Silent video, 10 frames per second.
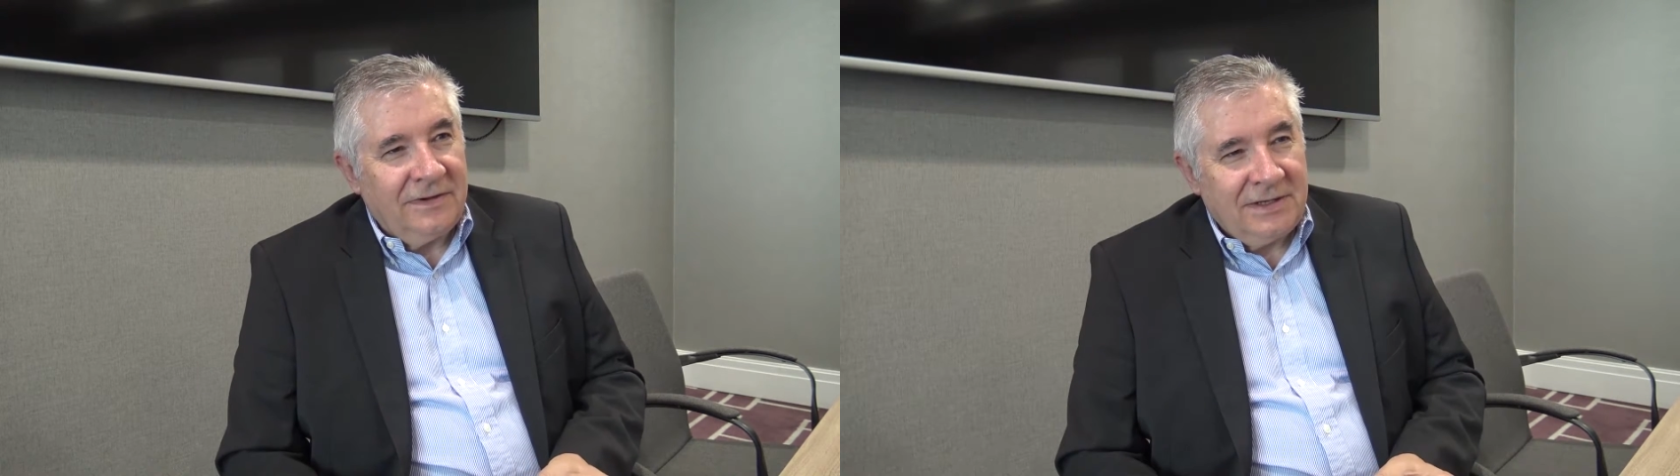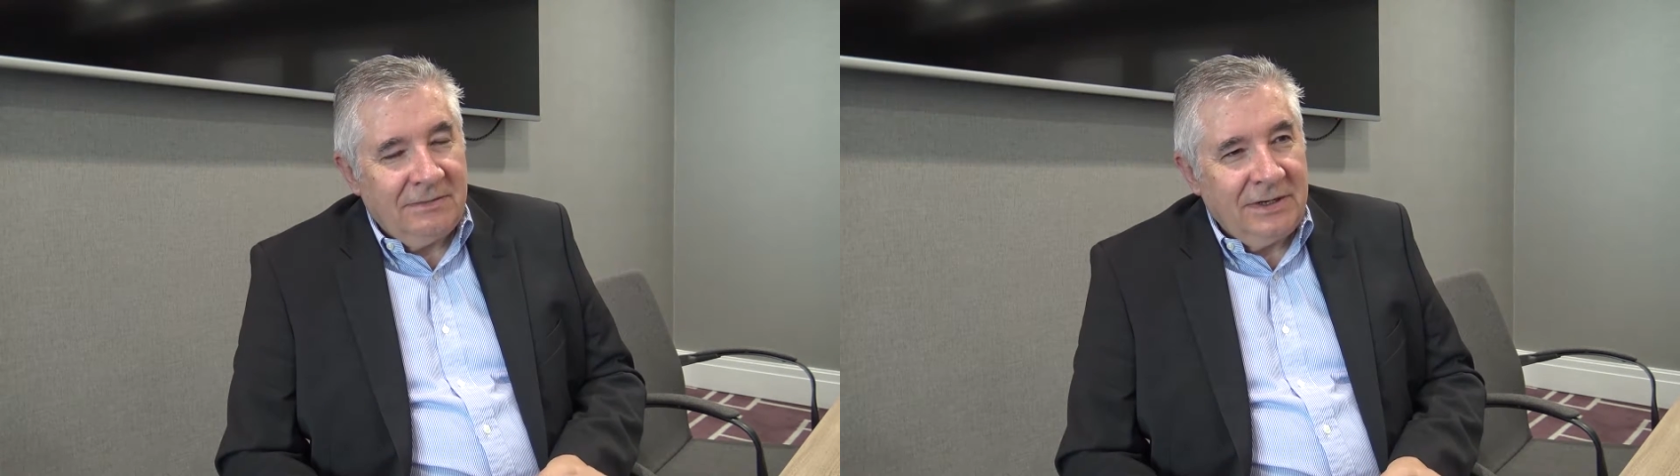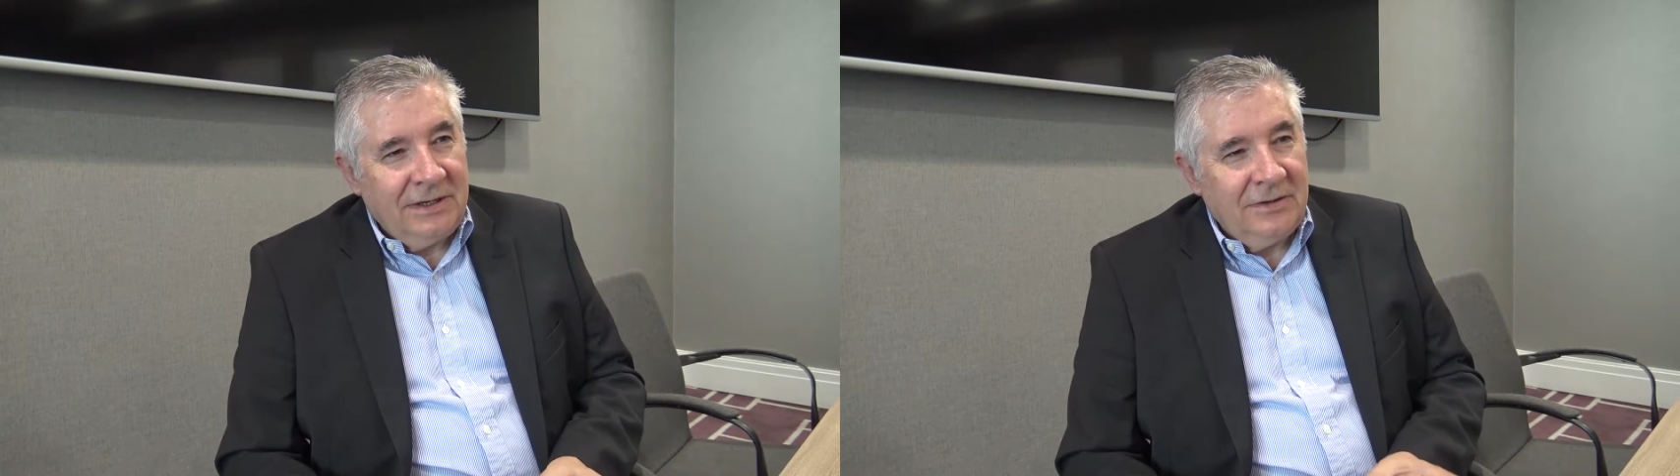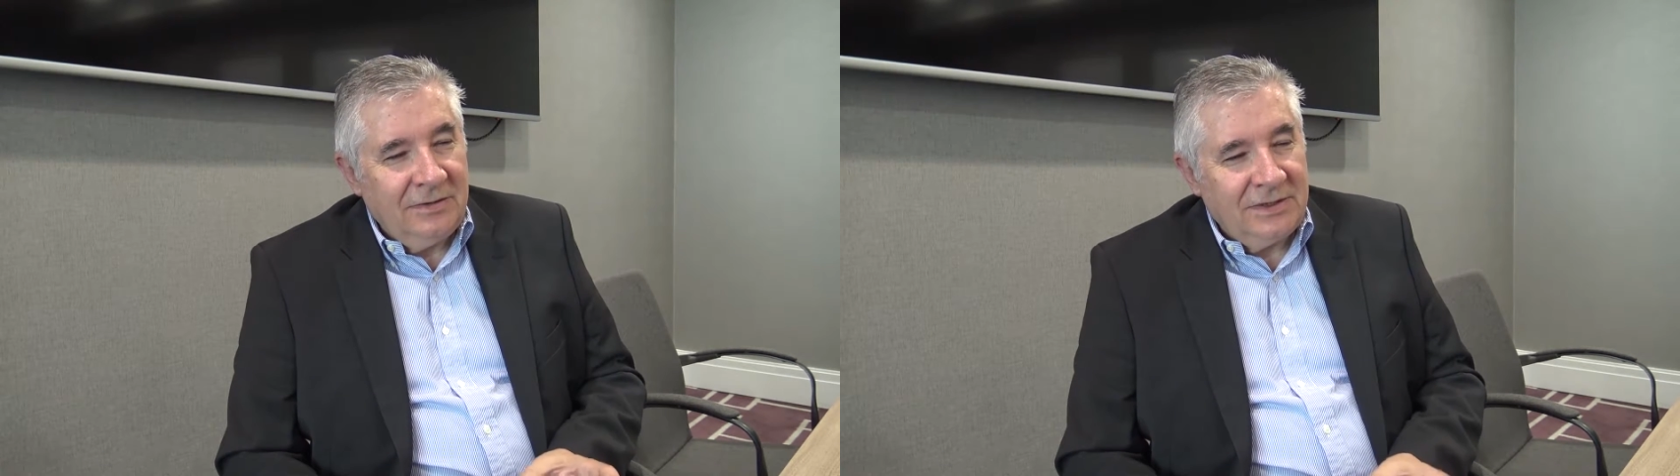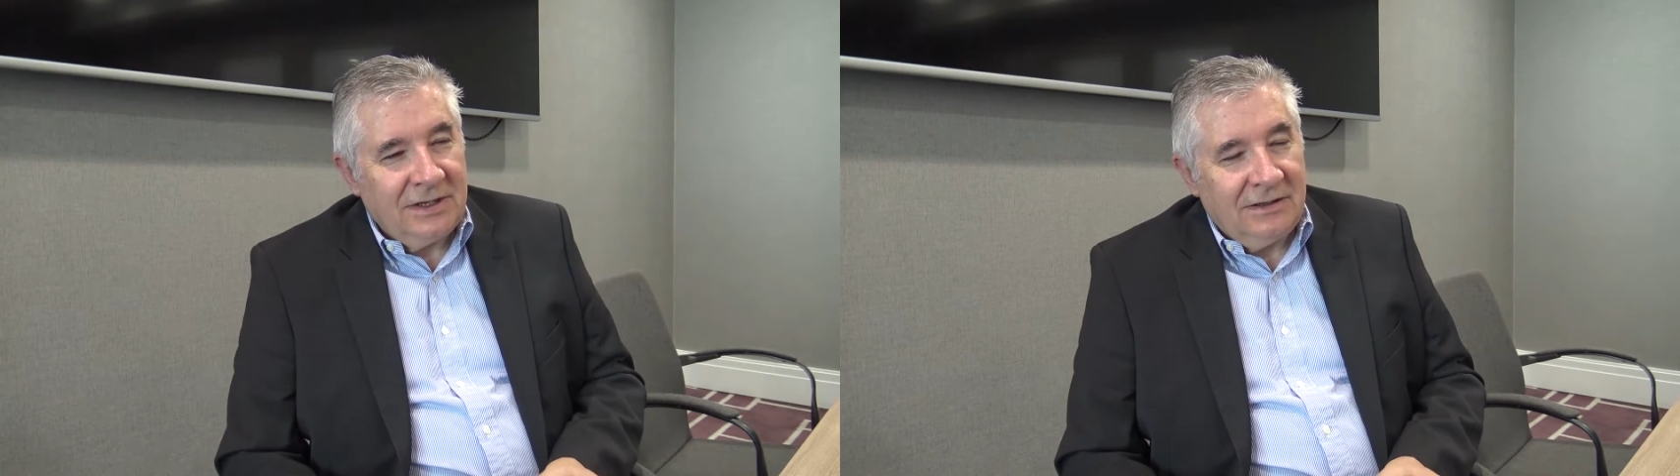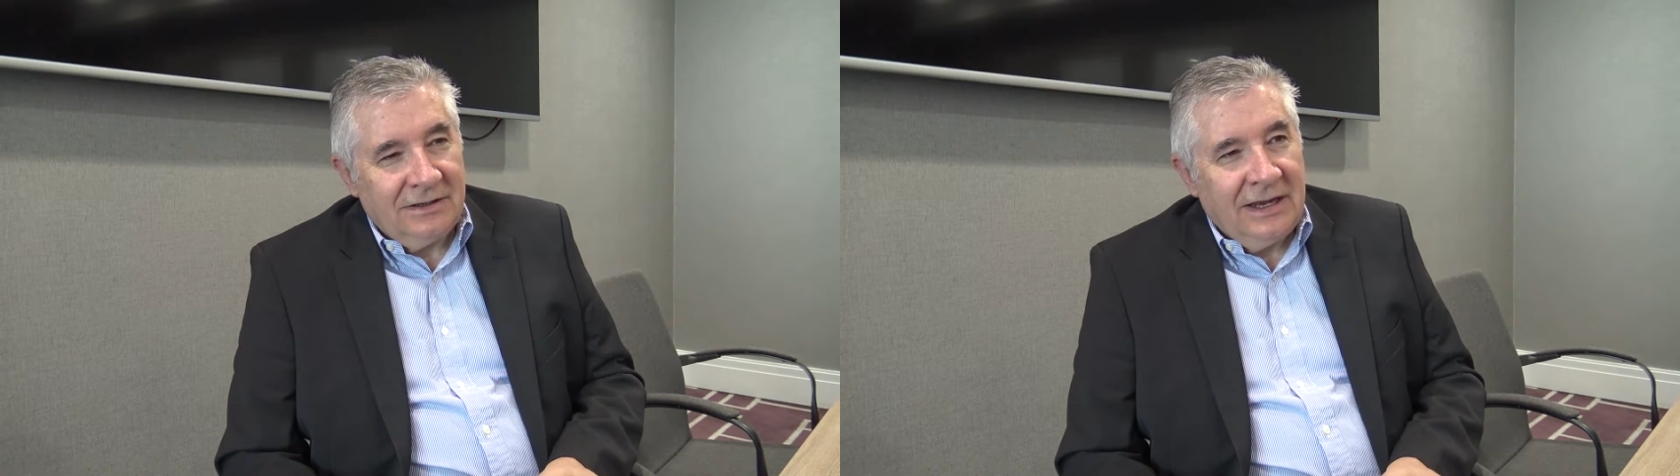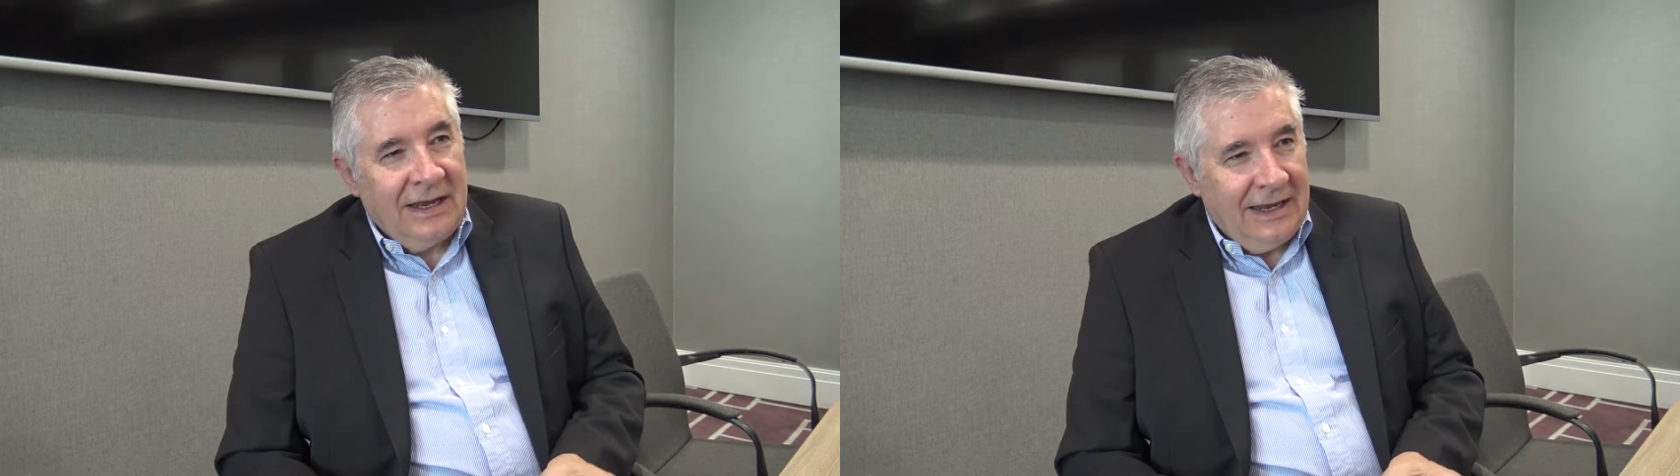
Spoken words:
for somebody who's got